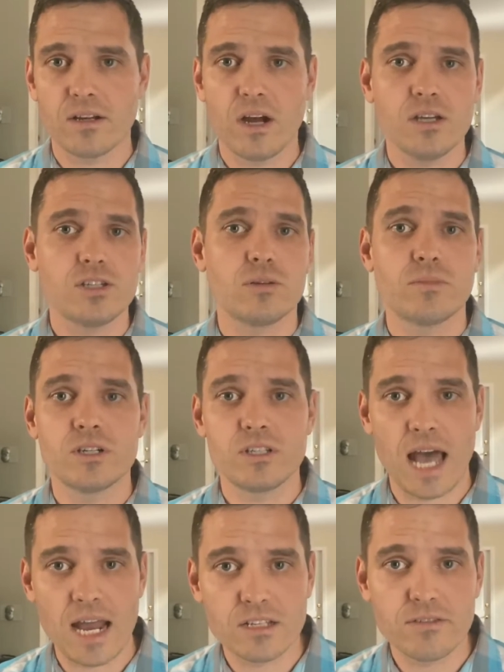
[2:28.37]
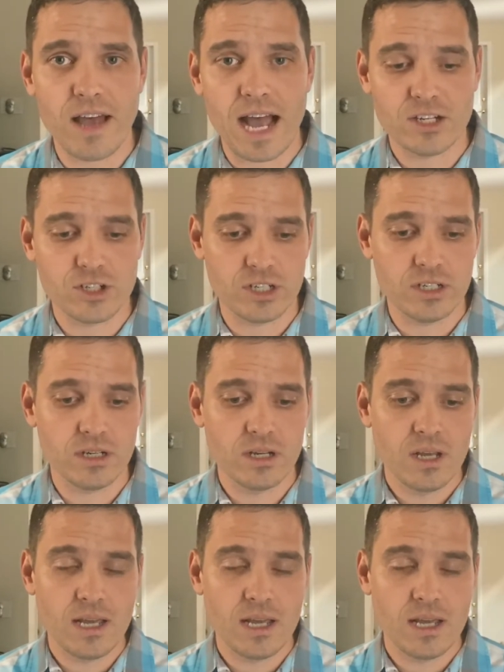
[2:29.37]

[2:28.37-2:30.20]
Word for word: customer satisfaction